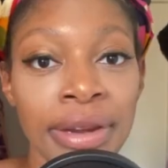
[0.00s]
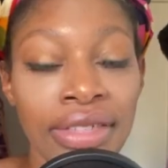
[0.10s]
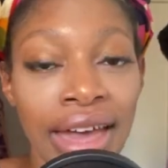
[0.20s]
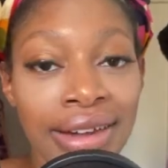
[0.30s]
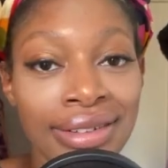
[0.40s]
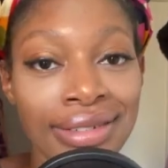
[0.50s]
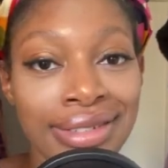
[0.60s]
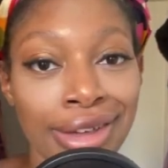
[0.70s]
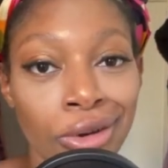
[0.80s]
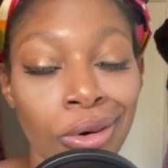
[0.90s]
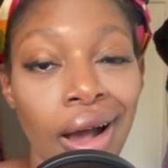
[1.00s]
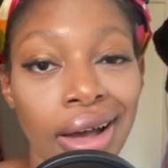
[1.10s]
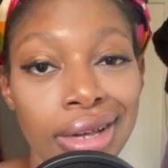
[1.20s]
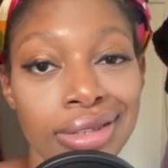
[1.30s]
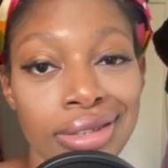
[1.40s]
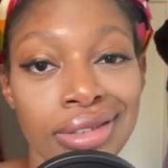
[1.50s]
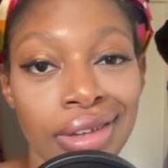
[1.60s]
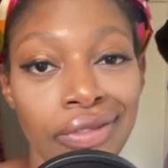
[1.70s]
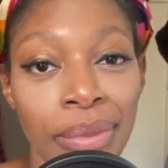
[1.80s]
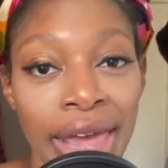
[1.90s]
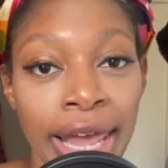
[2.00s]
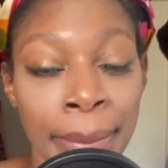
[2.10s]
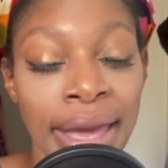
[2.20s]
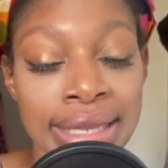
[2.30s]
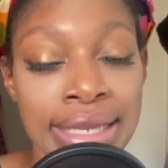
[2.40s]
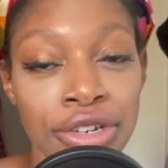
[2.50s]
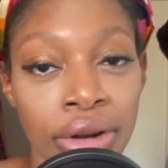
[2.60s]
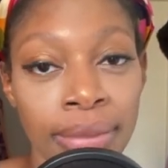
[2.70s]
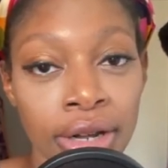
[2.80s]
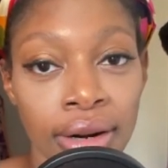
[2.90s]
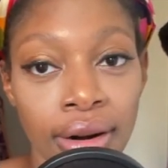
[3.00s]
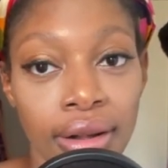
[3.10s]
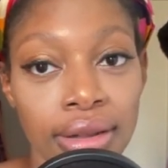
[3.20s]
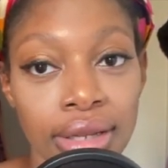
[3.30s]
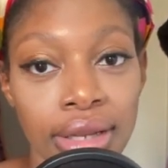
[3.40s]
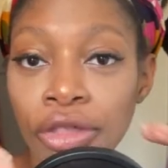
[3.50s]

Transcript: But that is the crux of a Manic Pixie Dream Girl.